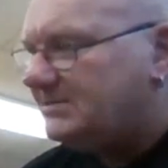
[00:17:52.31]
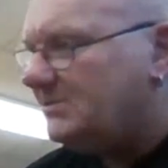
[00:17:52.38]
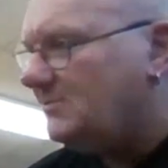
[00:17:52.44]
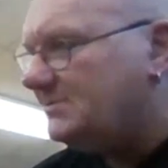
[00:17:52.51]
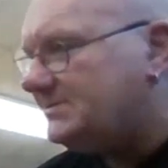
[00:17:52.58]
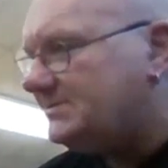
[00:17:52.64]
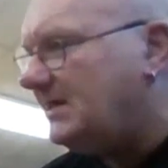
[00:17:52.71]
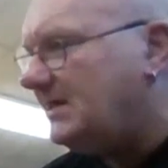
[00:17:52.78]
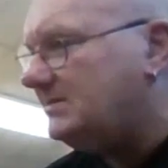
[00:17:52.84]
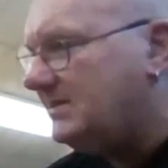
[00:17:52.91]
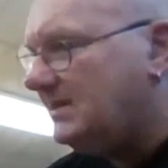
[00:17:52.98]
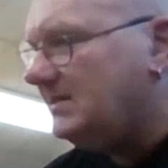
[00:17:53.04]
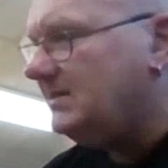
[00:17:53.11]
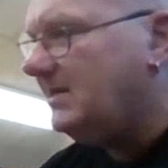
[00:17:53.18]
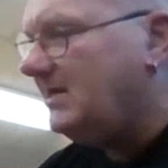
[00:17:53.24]
And I was saying,
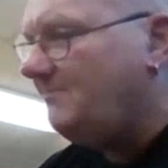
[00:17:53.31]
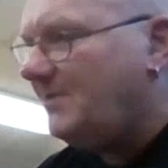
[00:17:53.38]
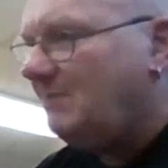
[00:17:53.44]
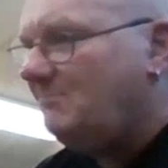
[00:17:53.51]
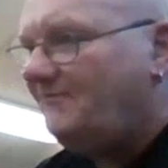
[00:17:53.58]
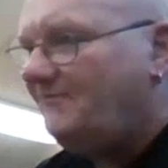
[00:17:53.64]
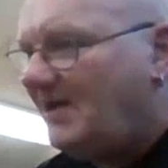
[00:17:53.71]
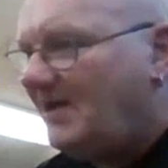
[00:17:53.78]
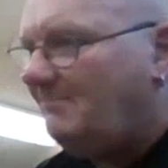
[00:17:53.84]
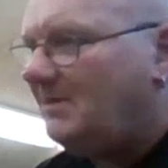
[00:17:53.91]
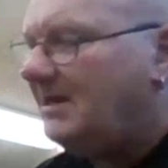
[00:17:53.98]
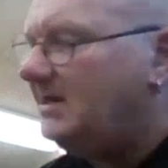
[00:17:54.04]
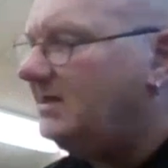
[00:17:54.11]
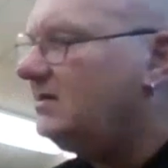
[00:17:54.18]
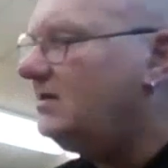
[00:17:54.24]
"Yeah, about my
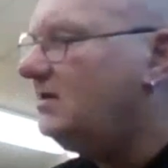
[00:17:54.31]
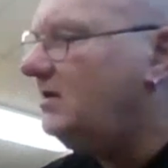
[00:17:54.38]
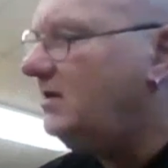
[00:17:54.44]
family."